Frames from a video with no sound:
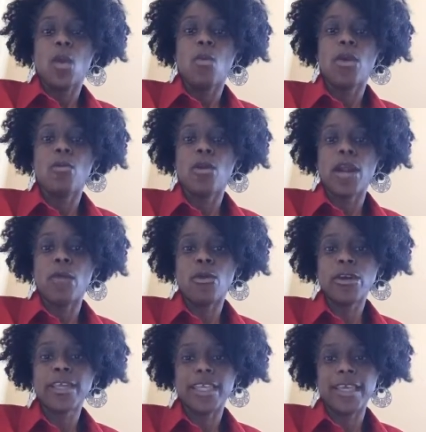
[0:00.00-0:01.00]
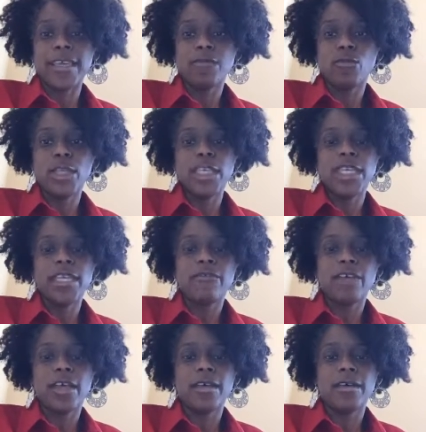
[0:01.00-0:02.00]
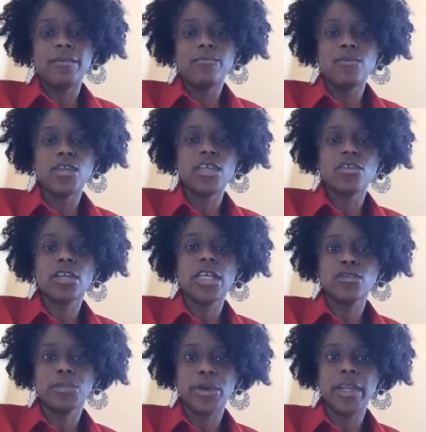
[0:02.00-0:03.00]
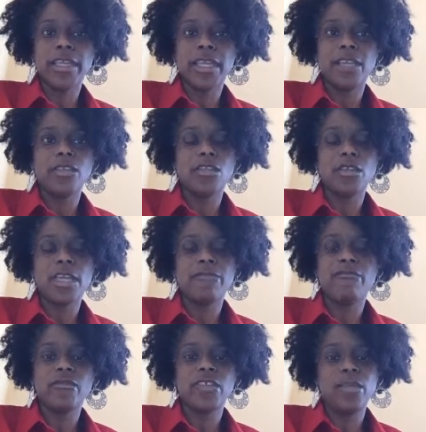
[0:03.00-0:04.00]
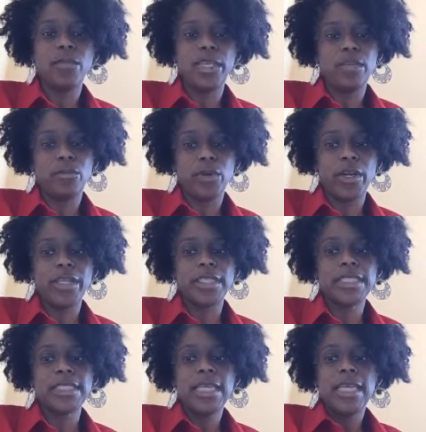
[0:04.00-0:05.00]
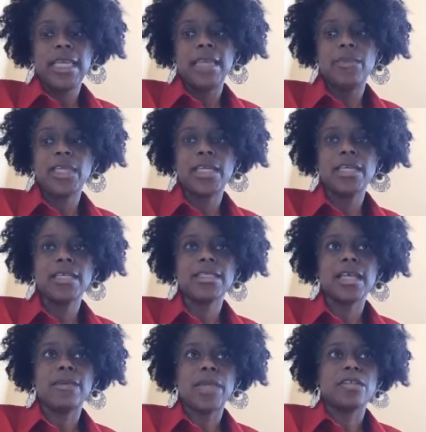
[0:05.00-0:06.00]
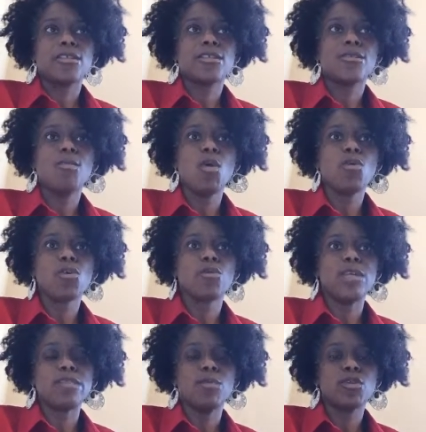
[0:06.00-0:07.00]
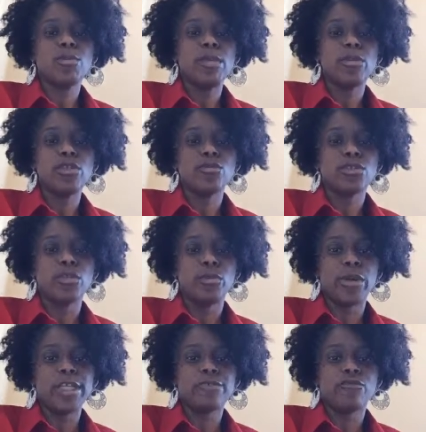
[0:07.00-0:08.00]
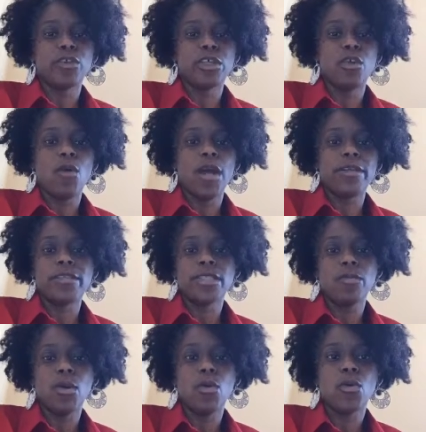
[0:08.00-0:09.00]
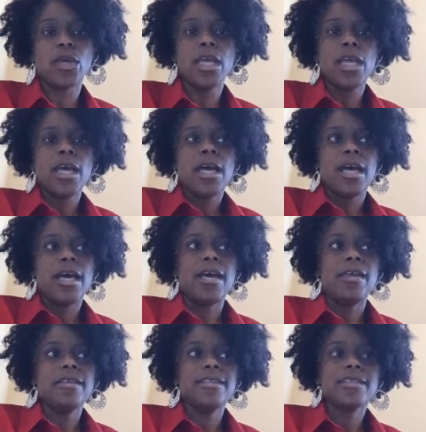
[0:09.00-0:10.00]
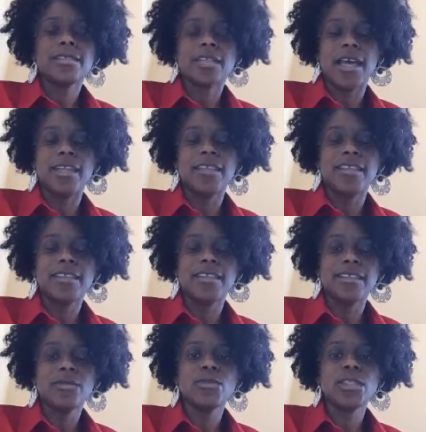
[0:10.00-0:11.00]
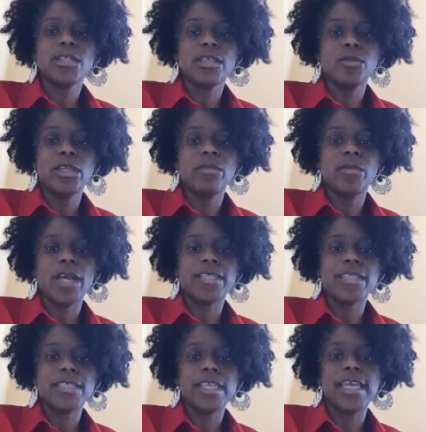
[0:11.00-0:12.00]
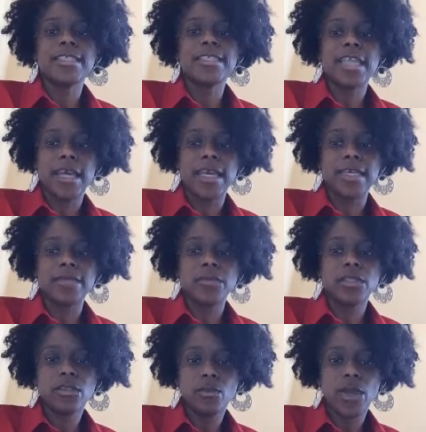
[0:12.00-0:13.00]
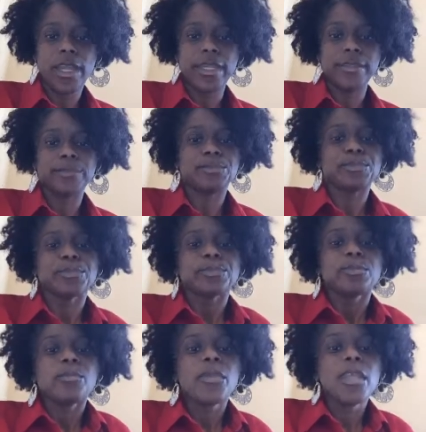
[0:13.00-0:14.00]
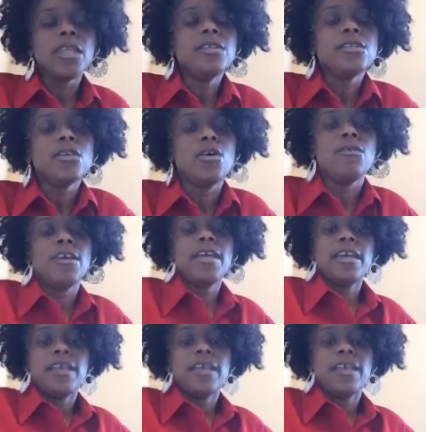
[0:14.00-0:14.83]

Well, where I work at, we get you get your lunch break, and then you get 15-minute breaks. And because I'm not a smoker, which most people use their breaks for to go out and smoke, I decided that this was going to be my set times to write. And so